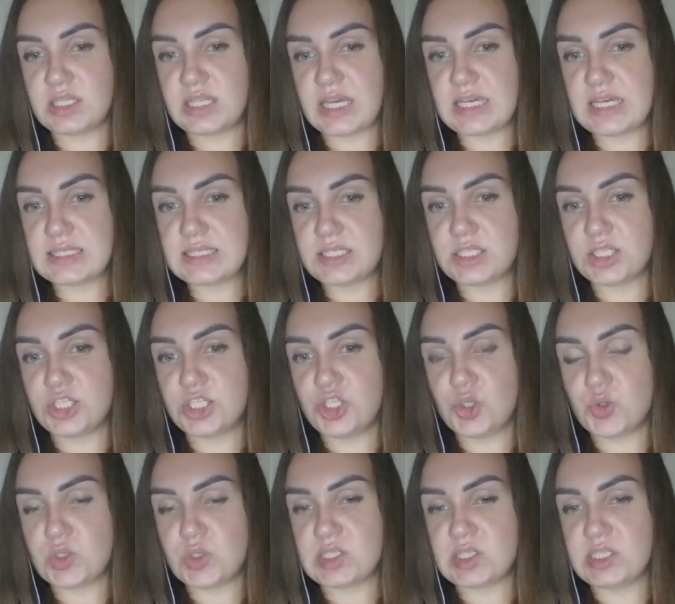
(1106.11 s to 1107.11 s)
test
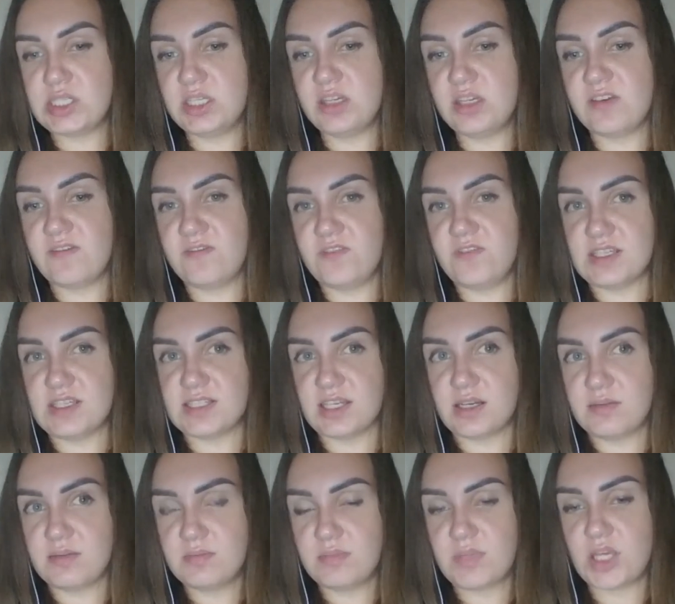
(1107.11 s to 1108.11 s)
USD
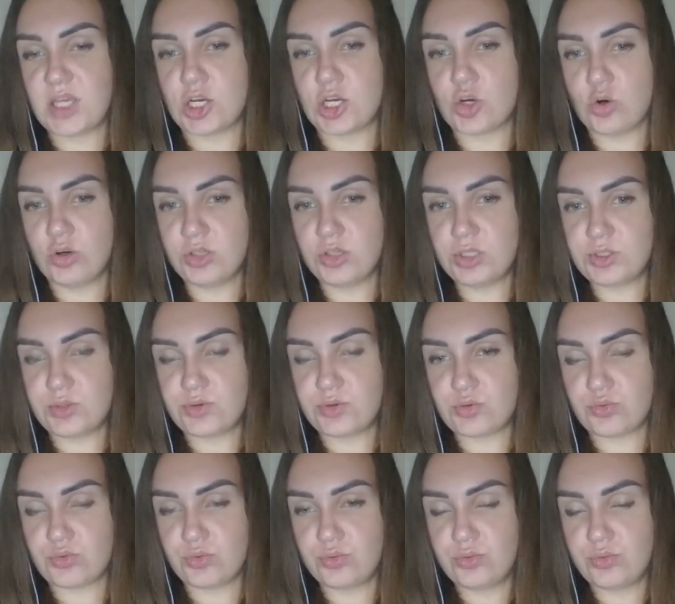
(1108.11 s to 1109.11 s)
Visa according to the
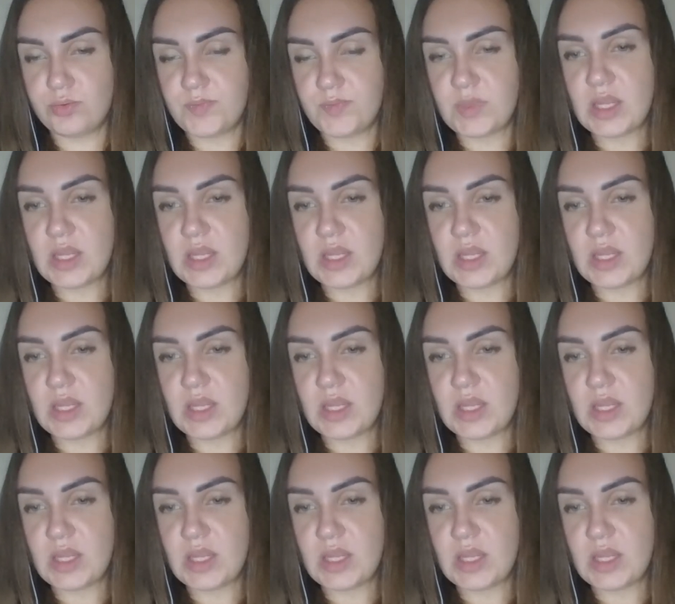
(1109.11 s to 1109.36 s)
rule.